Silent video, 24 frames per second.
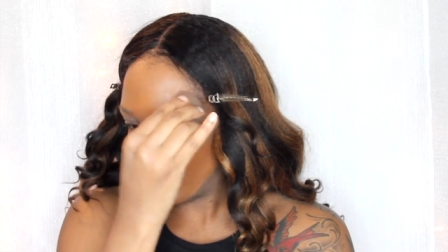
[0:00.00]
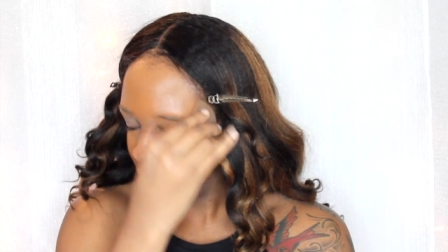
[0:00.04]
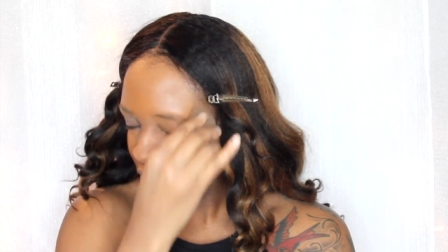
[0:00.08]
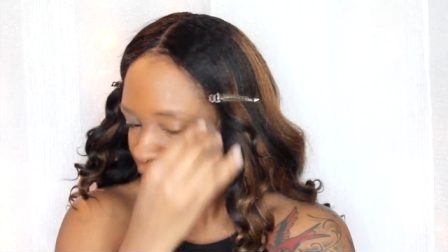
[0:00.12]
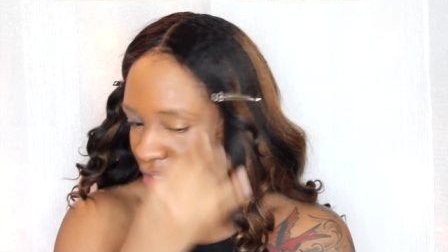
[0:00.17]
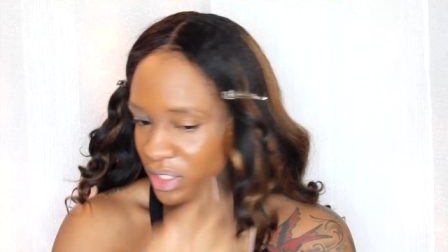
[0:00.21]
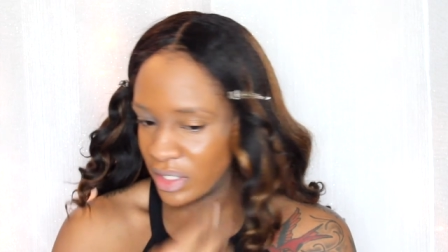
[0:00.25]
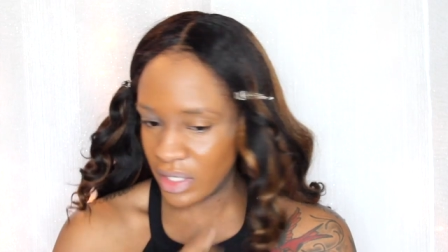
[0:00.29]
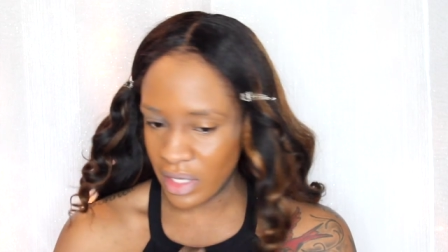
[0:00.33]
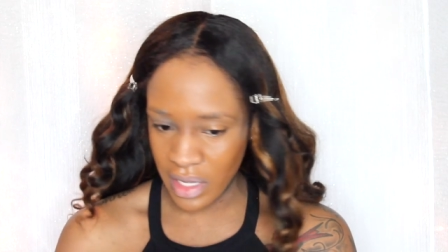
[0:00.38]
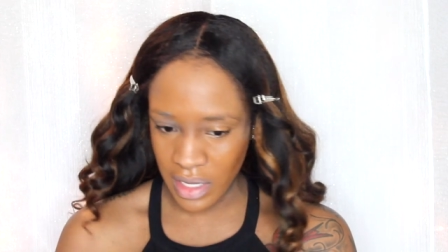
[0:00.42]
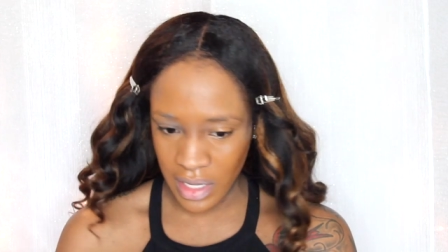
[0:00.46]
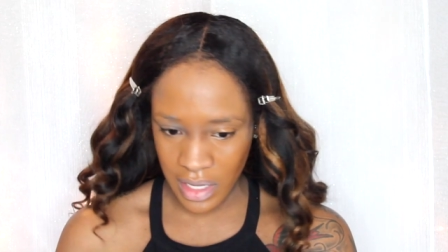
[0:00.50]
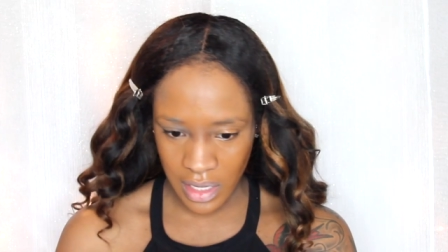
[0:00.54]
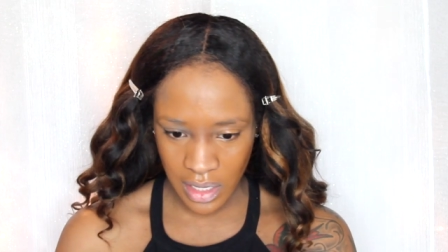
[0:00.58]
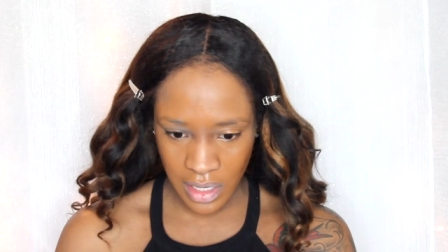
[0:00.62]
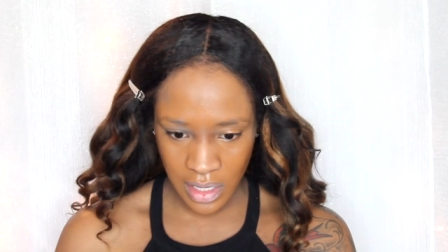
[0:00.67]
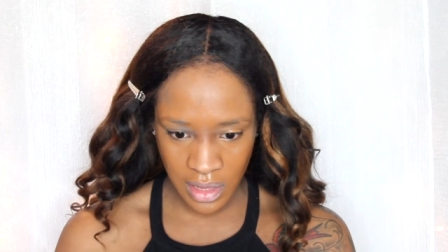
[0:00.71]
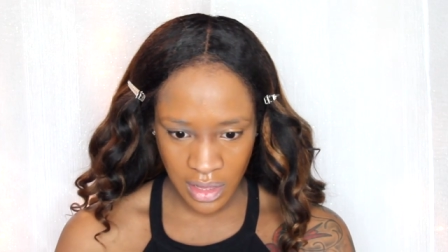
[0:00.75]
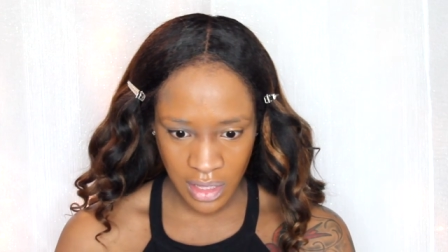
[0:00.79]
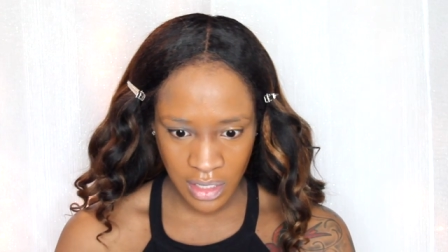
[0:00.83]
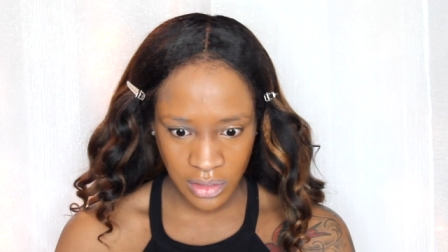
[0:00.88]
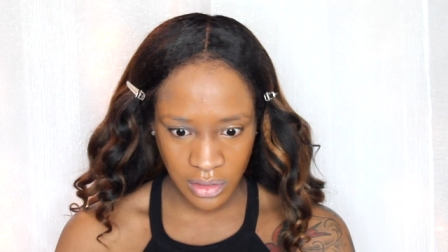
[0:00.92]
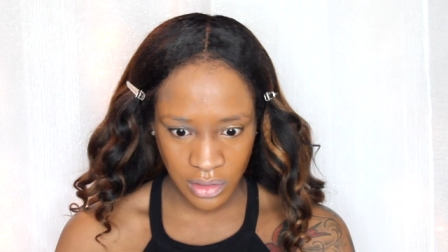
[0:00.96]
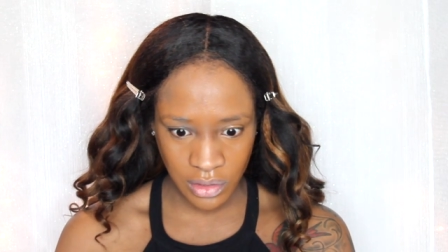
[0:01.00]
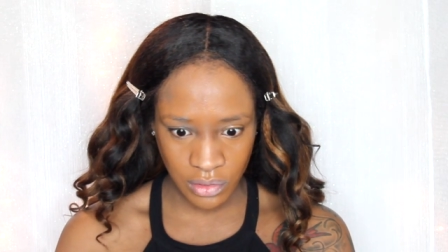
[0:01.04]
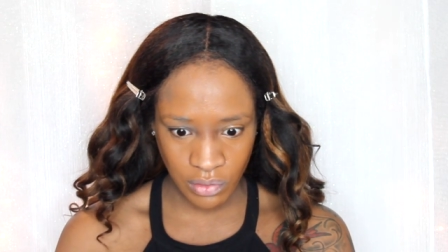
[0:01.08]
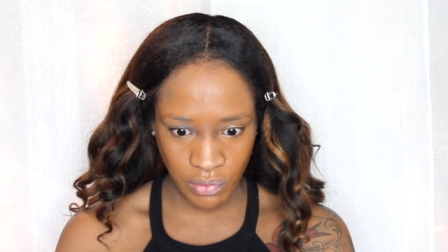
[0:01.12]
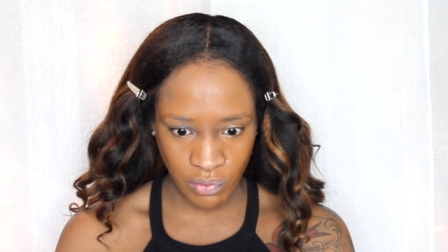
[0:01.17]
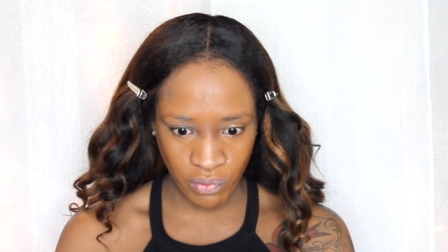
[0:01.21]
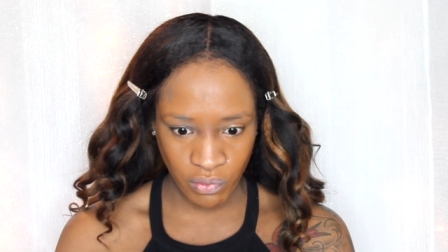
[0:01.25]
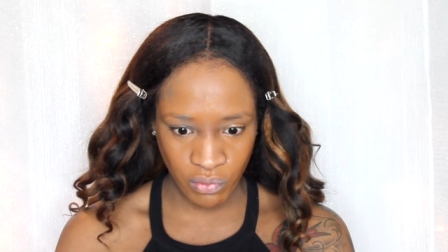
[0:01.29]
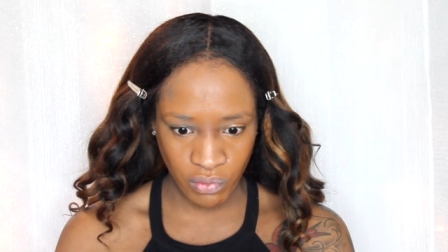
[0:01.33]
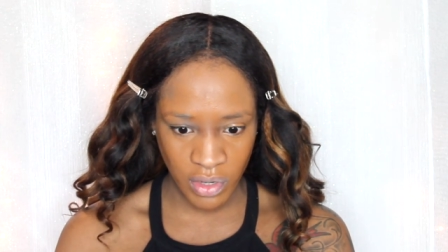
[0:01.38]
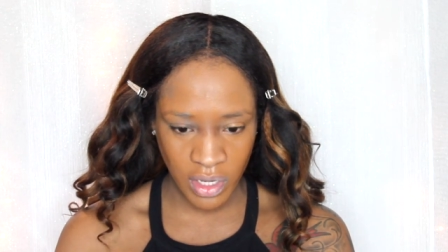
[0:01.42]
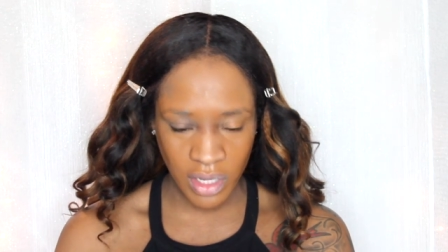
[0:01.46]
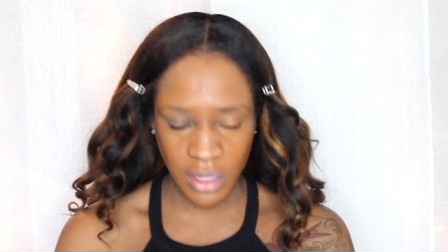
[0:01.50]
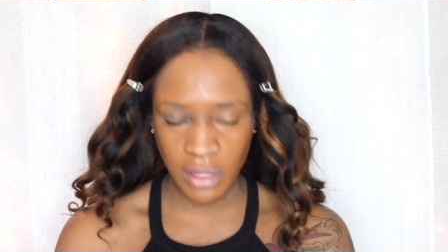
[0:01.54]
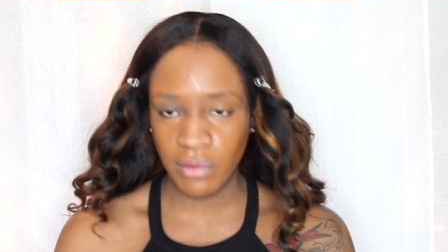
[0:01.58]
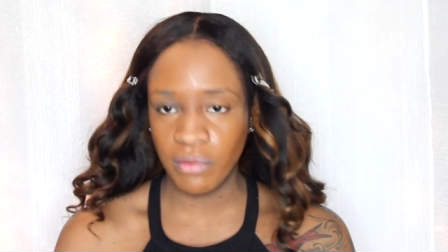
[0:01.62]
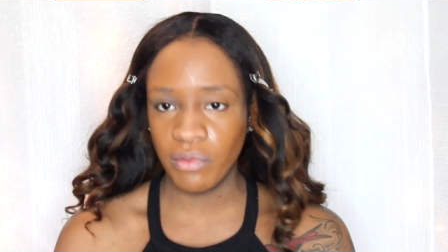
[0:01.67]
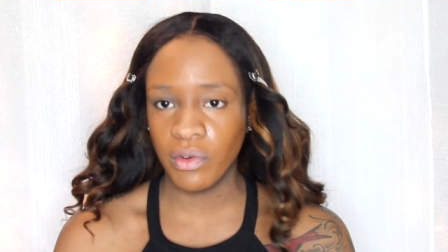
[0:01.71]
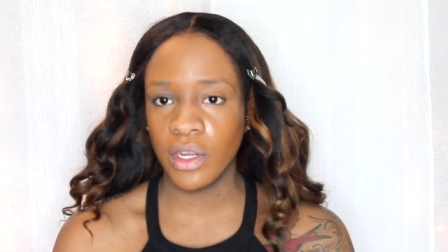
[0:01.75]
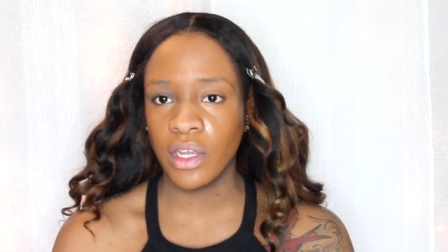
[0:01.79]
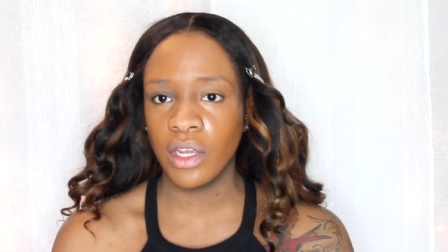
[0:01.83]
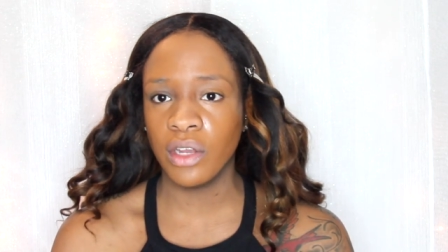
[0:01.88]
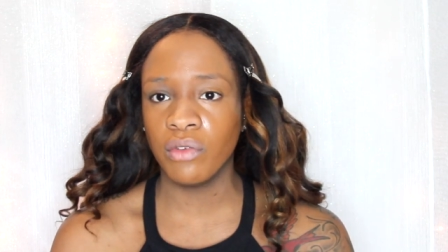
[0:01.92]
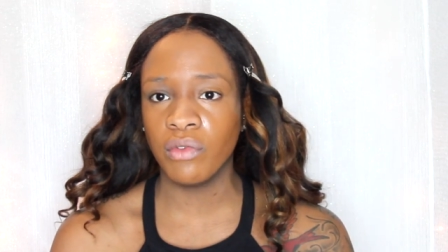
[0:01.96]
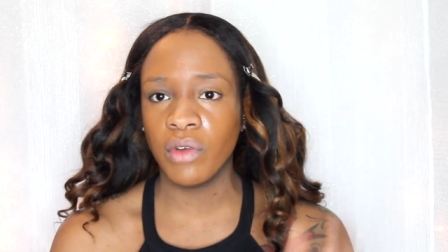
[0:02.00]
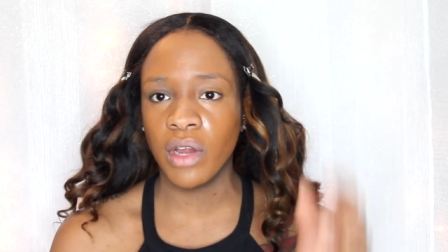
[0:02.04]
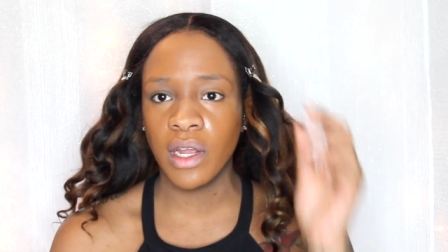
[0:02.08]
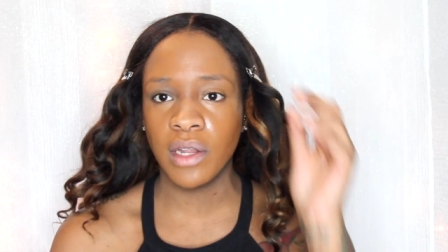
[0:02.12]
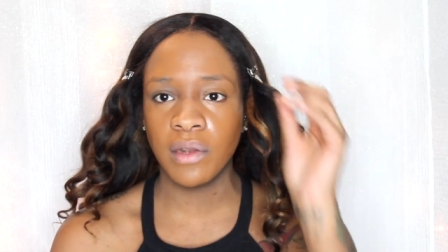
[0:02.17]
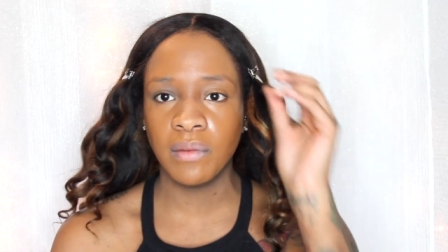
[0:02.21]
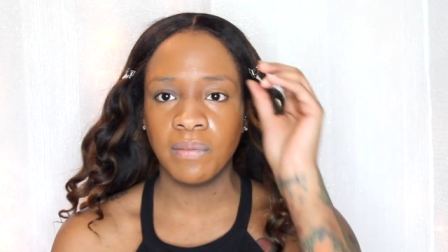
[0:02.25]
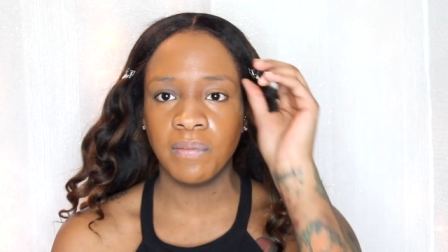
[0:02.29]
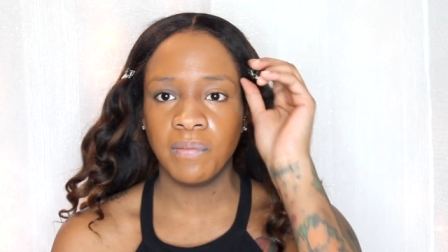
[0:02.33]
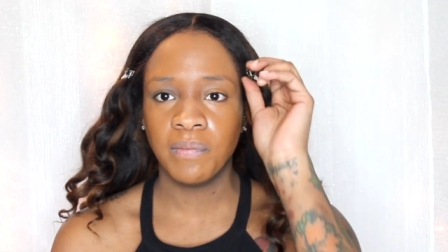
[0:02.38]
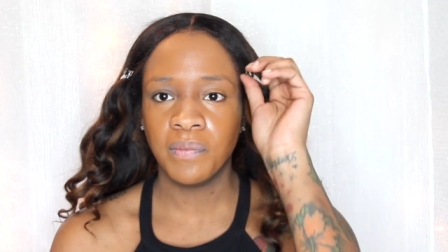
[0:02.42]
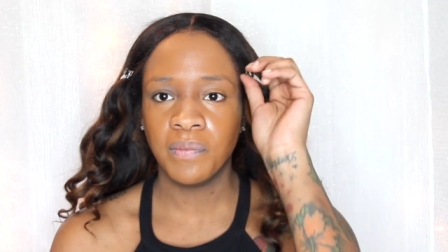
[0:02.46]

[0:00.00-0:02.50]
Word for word: I'm just like, this is really freaking red.